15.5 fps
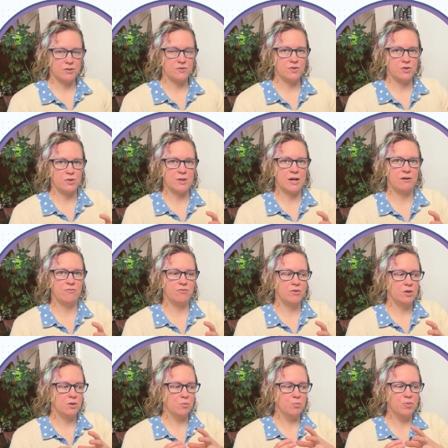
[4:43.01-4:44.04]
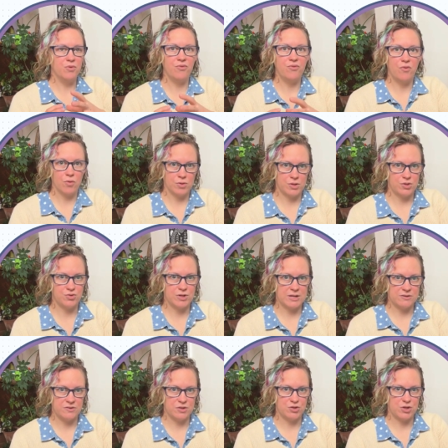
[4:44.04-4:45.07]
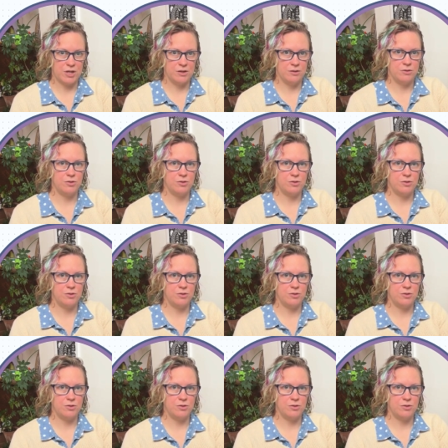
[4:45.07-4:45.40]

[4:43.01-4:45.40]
So you have before the transition,